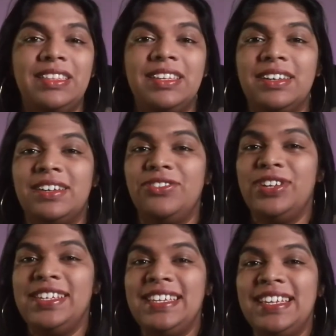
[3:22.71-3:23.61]
the
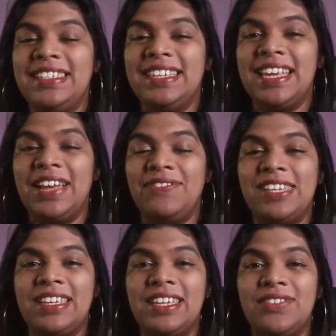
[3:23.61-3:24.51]
REIT
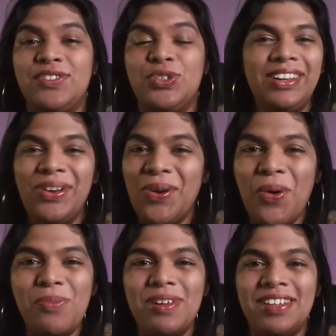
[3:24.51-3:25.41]
ETFs gives you
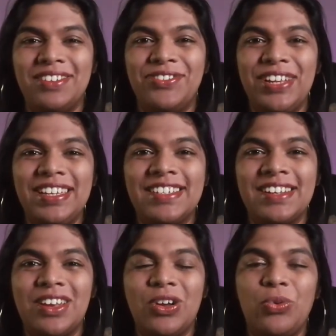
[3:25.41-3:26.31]
global reach
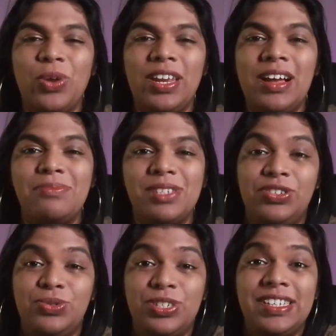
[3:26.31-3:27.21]
when it comes
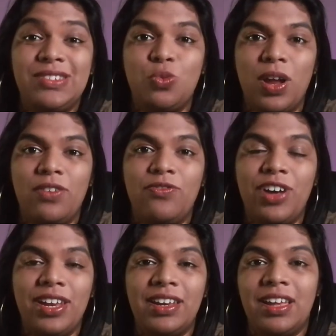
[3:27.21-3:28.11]
to just one
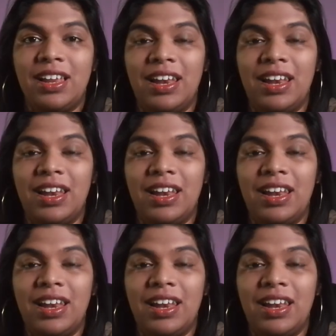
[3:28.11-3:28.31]
fund,